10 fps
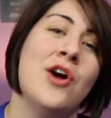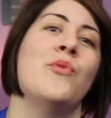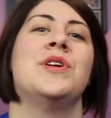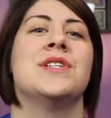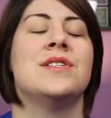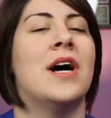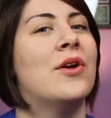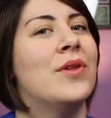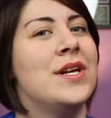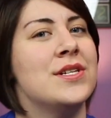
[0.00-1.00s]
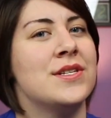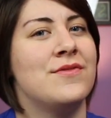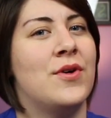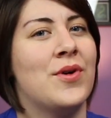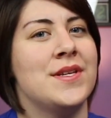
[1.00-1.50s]
which is not only just
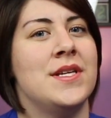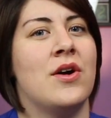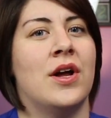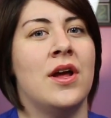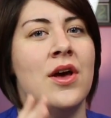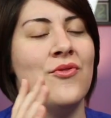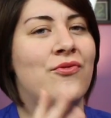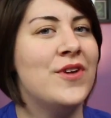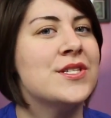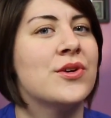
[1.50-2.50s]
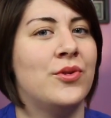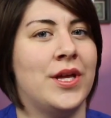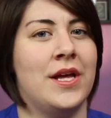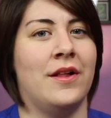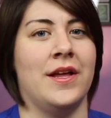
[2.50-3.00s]
focusing on physical
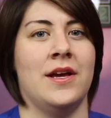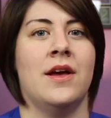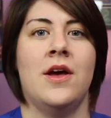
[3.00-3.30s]
healing,